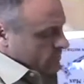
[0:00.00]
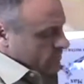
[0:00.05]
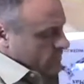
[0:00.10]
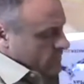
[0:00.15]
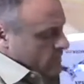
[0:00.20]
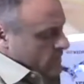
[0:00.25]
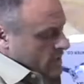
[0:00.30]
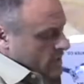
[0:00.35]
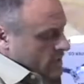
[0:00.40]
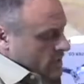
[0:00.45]

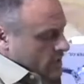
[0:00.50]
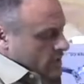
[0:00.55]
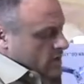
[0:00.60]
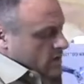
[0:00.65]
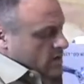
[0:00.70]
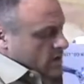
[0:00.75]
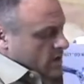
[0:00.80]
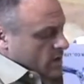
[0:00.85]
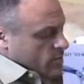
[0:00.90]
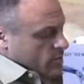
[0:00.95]

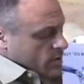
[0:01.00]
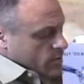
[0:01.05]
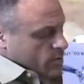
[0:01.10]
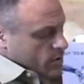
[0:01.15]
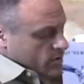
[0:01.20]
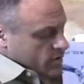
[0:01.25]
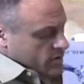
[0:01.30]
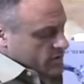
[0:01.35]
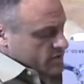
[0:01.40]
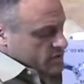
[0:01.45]
Now I'm going to
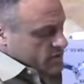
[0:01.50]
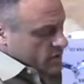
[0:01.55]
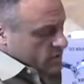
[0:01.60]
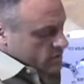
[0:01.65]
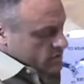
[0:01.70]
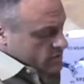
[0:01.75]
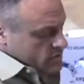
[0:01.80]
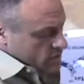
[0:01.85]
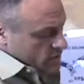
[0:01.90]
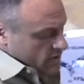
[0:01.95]
pull this
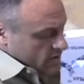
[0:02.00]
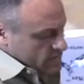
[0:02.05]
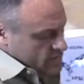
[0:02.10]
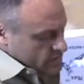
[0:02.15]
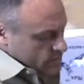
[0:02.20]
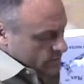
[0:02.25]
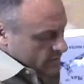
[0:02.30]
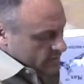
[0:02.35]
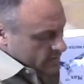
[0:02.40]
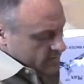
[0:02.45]
hose off
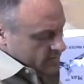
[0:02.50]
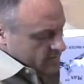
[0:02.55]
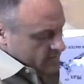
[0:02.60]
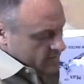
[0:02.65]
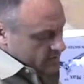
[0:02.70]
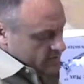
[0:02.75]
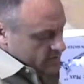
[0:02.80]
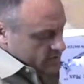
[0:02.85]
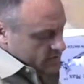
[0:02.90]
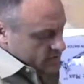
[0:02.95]
so we can
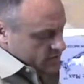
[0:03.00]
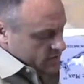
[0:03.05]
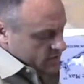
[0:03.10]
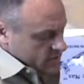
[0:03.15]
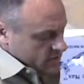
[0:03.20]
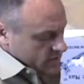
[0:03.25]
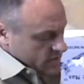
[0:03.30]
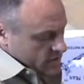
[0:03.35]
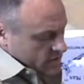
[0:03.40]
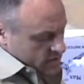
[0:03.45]
finish
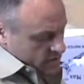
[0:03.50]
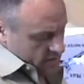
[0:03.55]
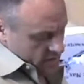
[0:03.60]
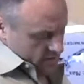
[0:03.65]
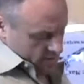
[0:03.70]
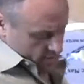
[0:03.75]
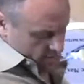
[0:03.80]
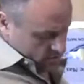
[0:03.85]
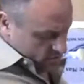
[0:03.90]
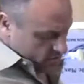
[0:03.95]
the
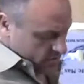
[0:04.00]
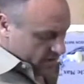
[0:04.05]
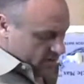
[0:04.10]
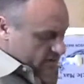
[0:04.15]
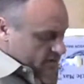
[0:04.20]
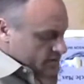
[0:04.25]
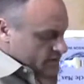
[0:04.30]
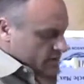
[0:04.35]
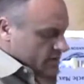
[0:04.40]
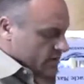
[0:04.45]

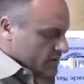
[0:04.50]
demonstration